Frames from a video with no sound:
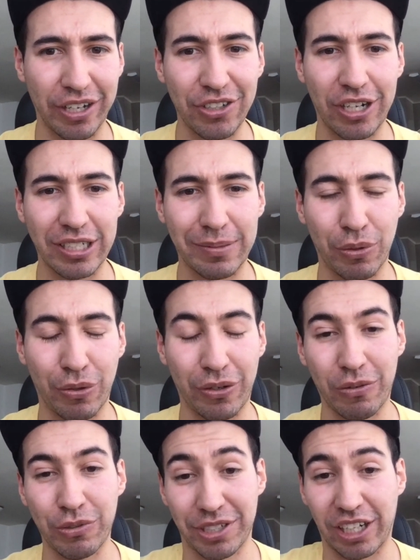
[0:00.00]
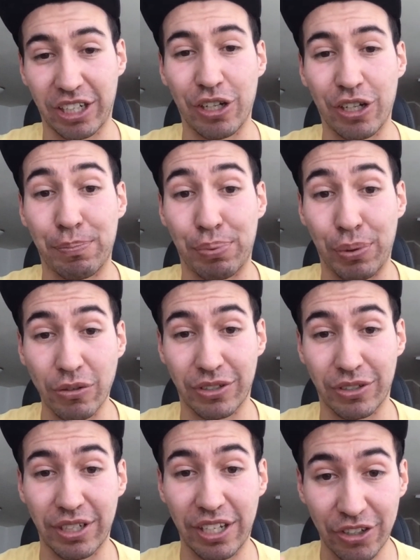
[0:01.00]
or Internet Explorer, which are called
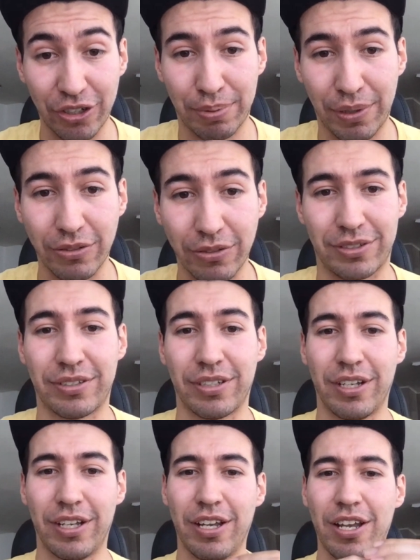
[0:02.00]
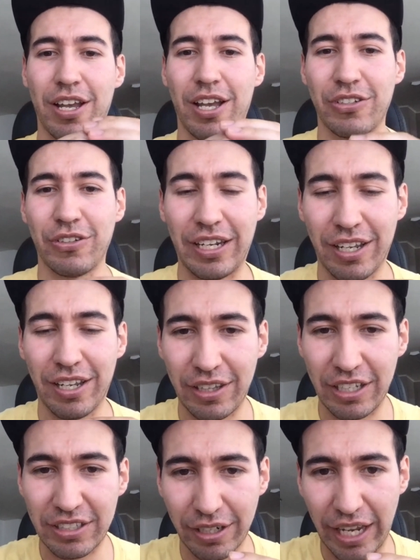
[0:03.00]
browsers, internet browsers. So then
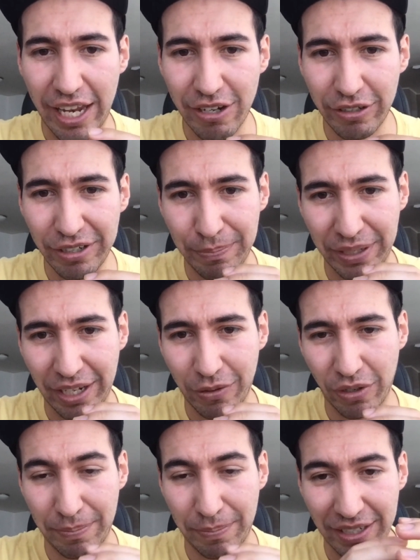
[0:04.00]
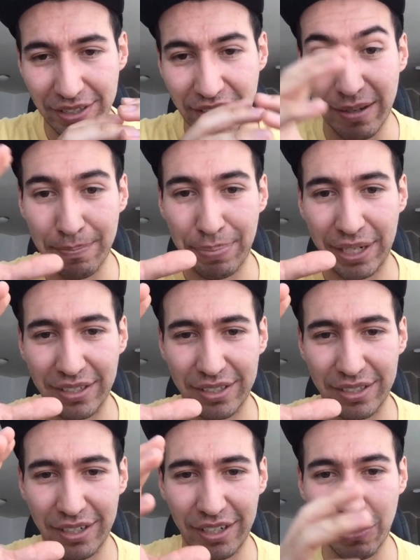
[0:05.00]
this AOL became one of the biggest
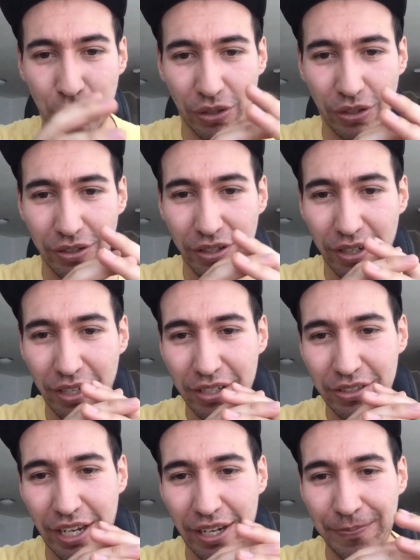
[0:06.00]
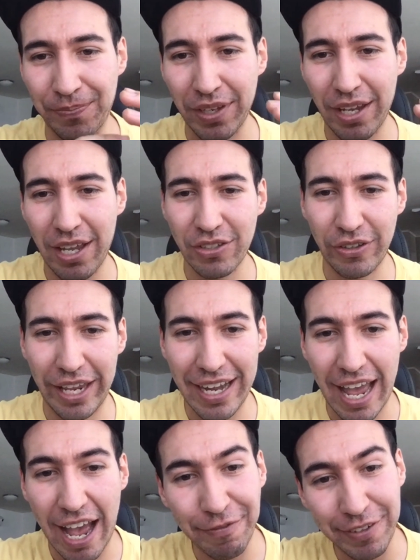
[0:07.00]
companies in the world. So then
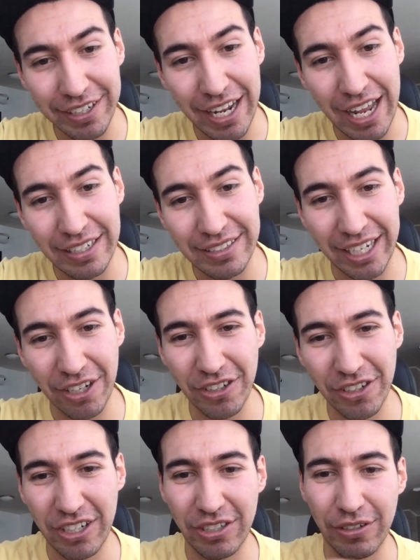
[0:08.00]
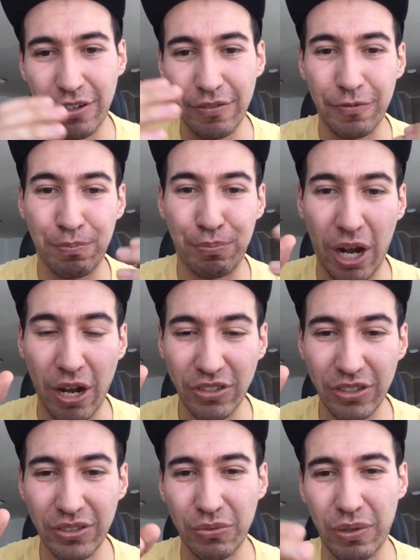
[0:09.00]
after that, the second generation of
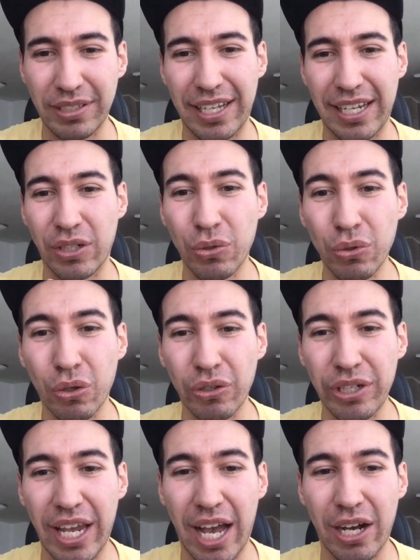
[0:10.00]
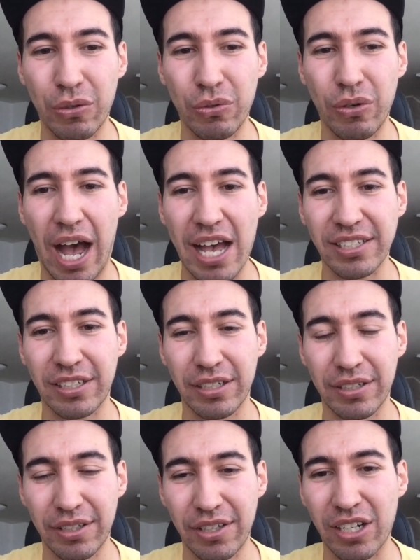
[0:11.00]
browsers was like Google, Yahoo,
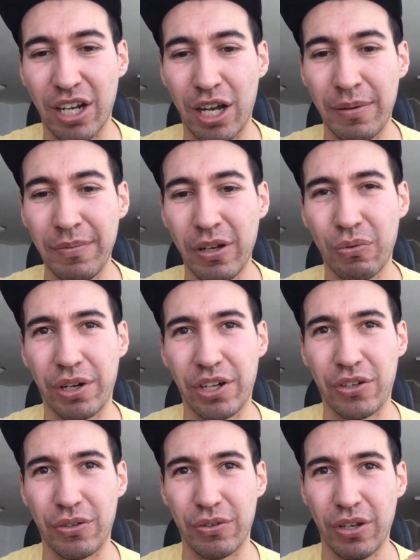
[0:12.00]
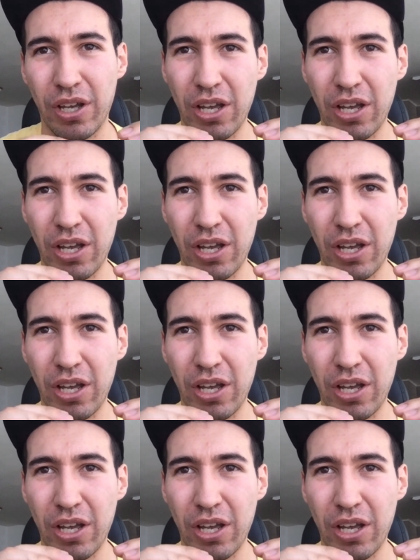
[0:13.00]
Ask.com, where